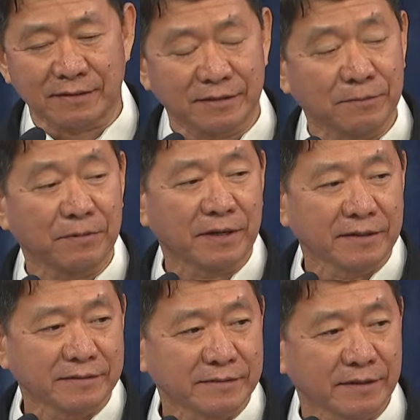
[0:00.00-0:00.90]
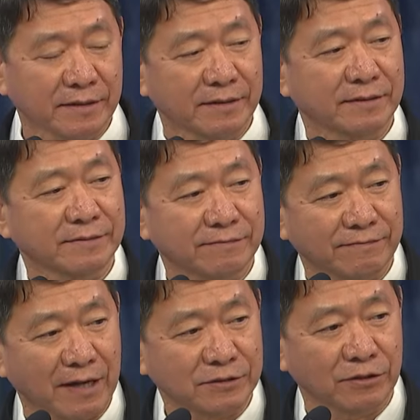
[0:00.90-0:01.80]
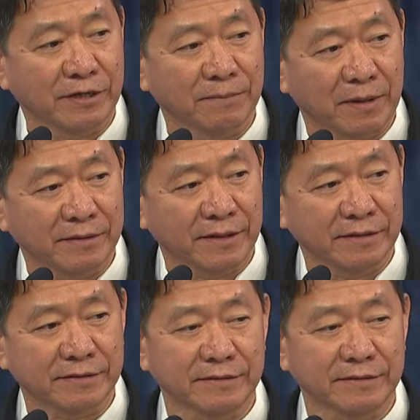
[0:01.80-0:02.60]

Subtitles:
different function and mandate.